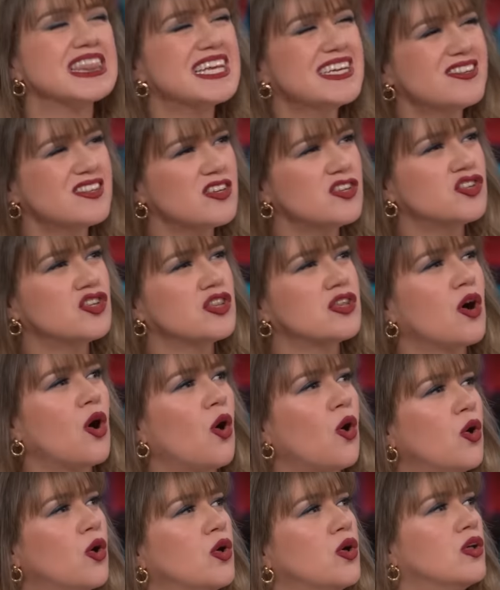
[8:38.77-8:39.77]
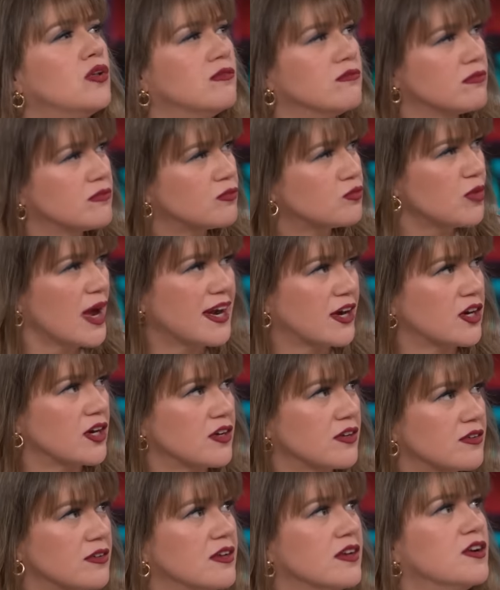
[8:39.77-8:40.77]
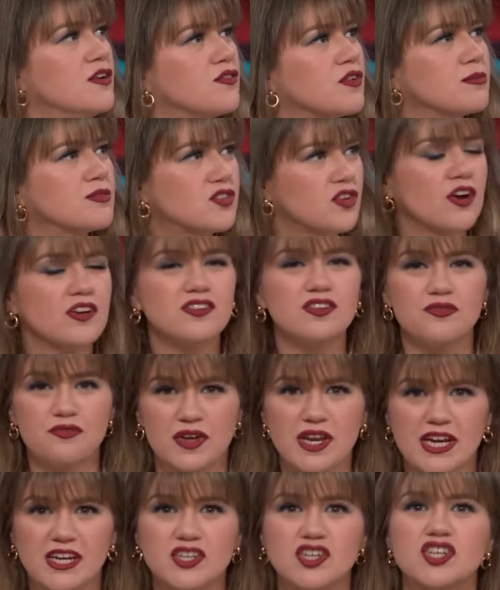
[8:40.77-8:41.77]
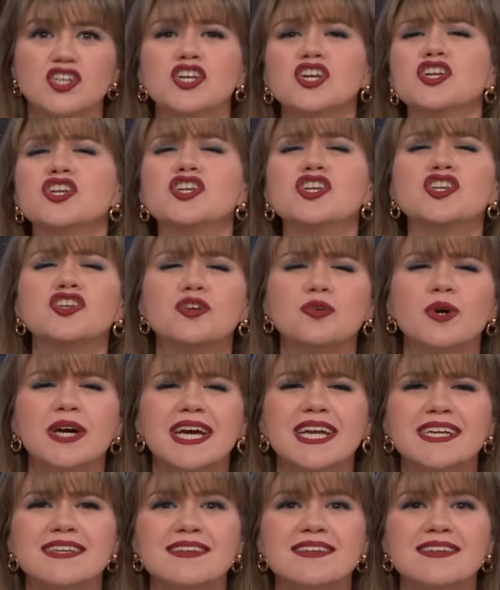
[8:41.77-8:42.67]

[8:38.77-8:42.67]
Listen to the whole record from start to finish. Do it.